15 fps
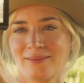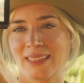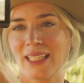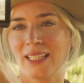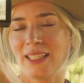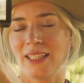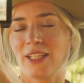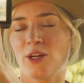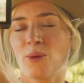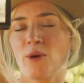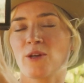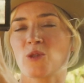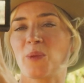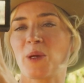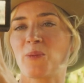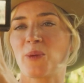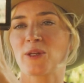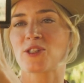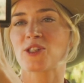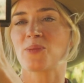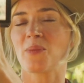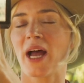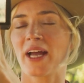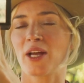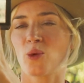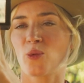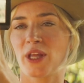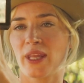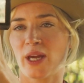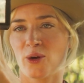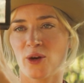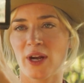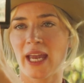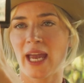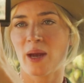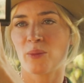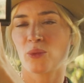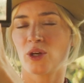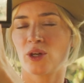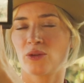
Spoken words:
Lily captures the beauty of the jungle on camera.